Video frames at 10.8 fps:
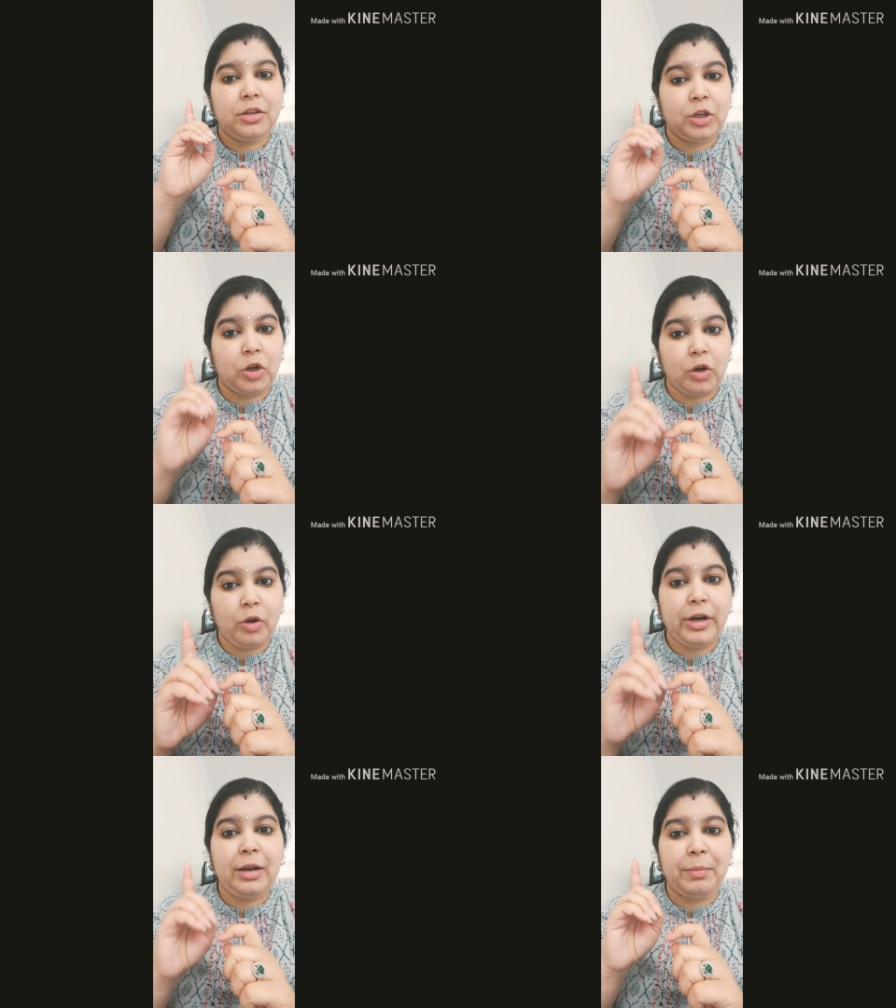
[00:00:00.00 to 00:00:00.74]
the
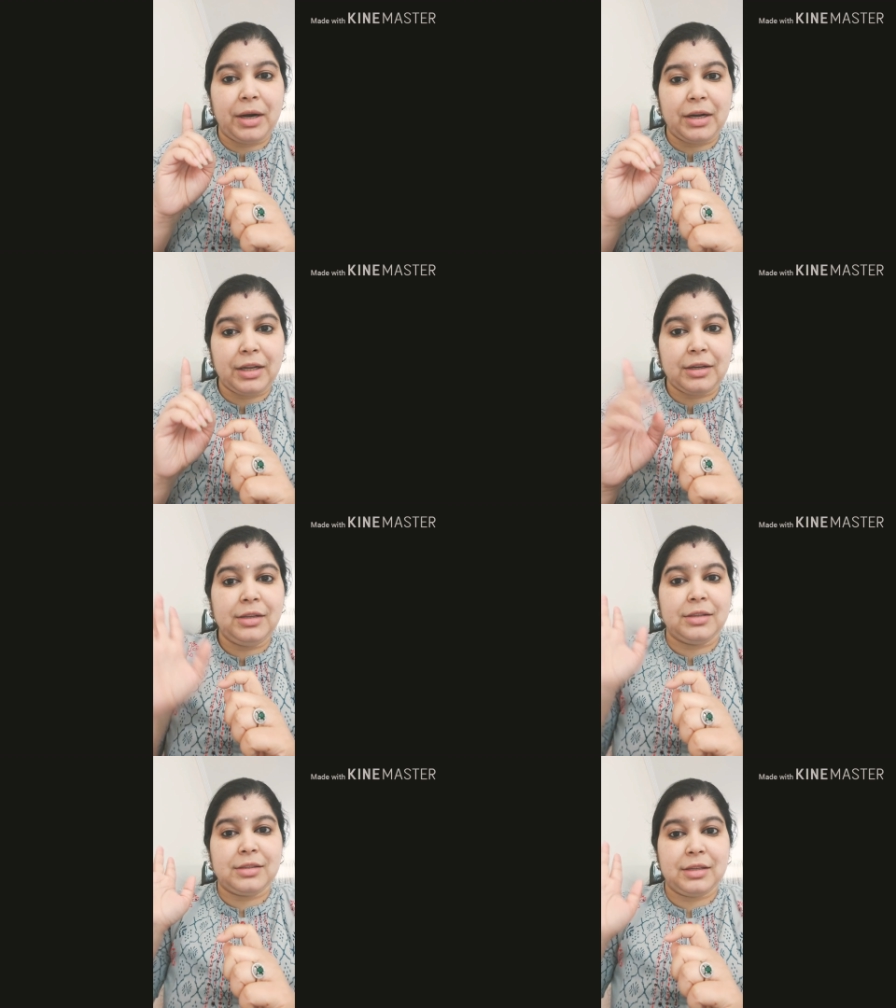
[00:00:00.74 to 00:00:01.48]
colloidal
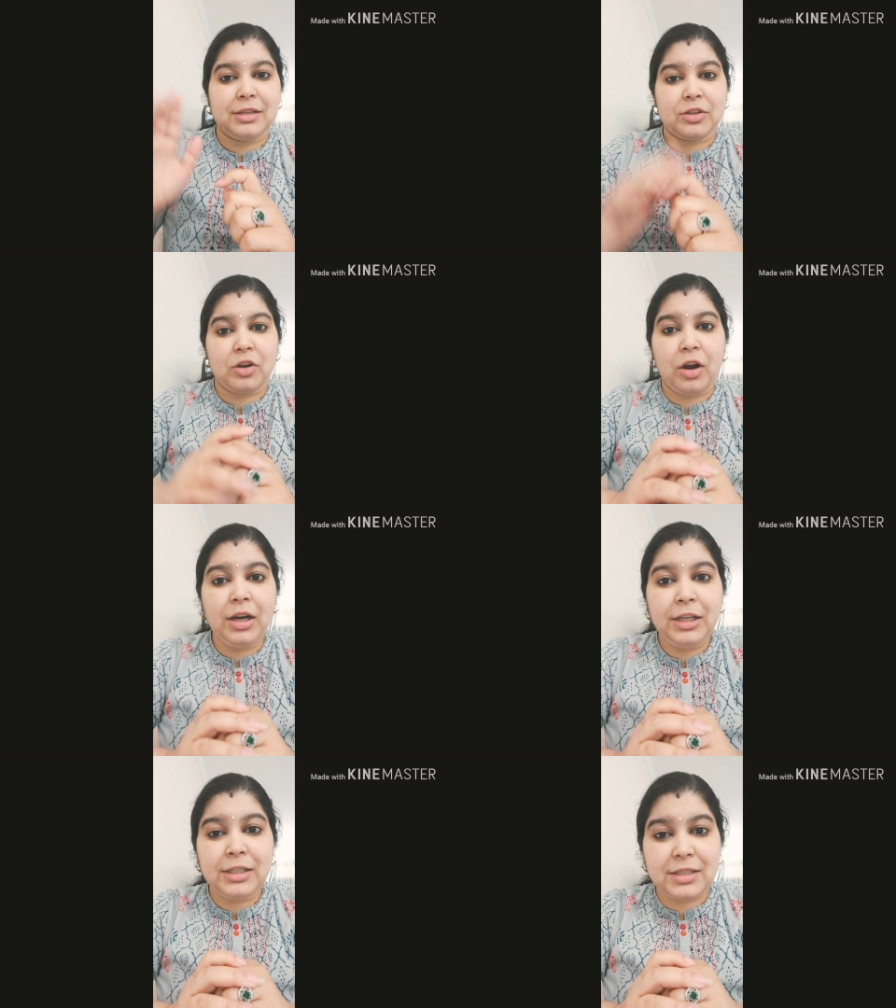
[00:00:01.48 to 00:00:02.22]
particles is
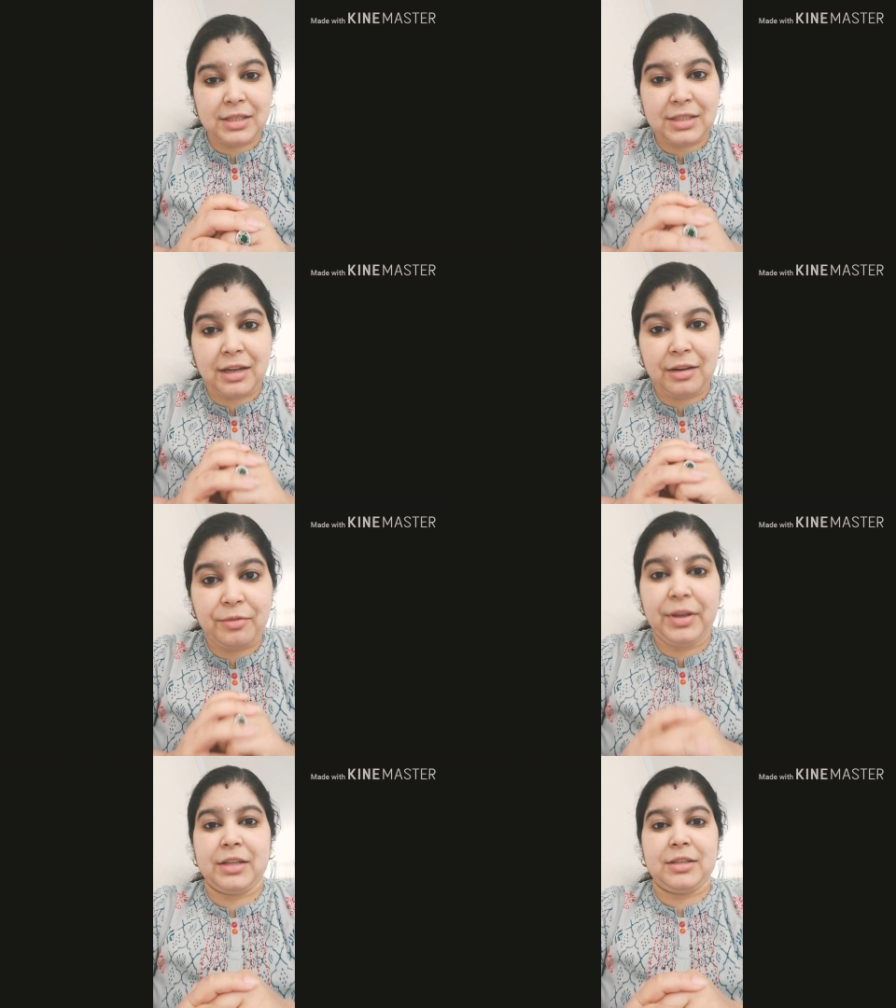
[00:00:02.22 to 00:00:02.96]
called Tyndall
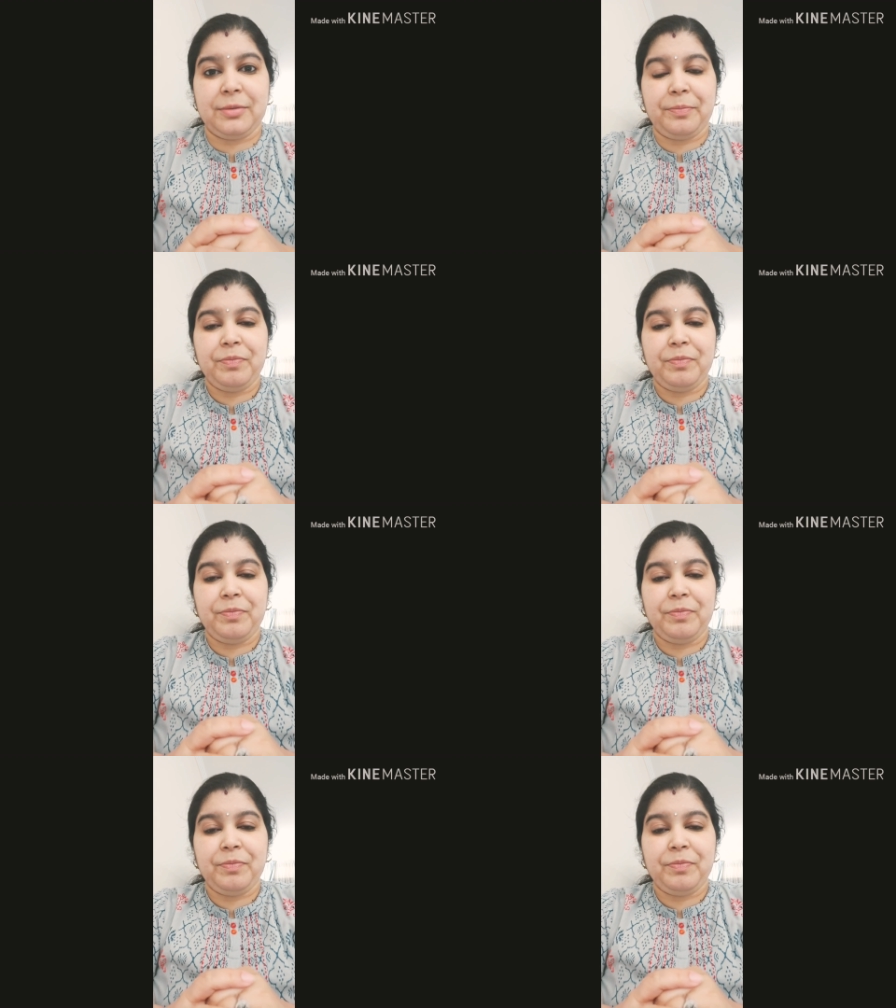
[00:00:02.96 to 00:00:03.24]
effect.